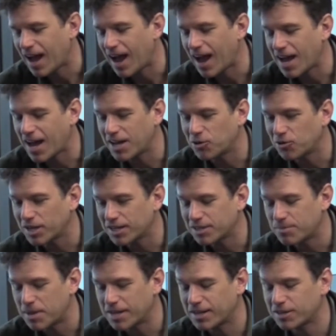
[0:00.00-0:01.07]
I don't
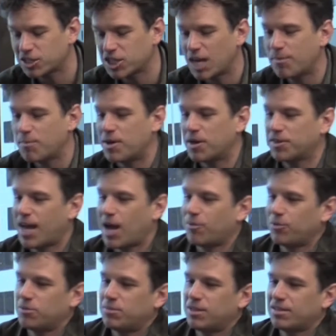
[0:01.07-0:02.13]
get bent out of shape about that
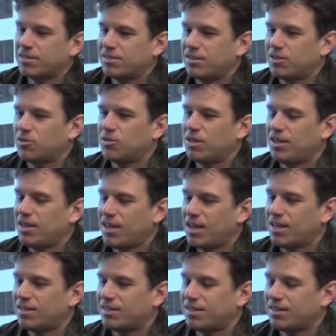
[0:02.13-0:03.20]
one, because in the
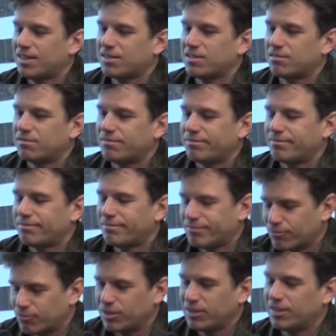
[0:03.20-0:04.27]
end it doesn't
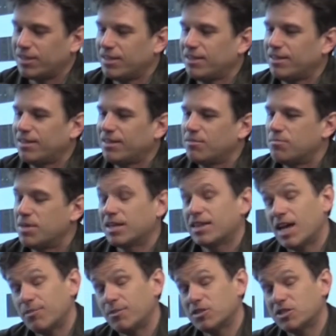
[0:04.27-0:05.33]
really make
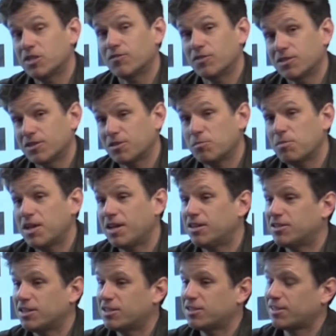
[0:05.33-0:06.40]
that much difference on the
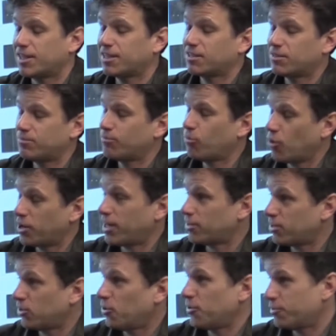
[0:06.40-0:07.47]
page. I just like to point out
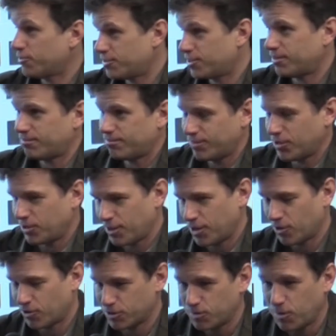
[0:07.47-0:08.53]
to lawyers that they
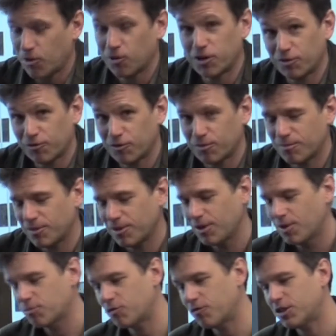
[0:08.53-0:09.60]
are departing from
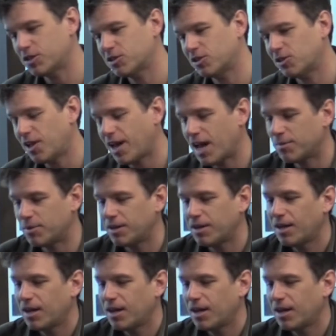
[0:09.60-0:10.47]
professional habit.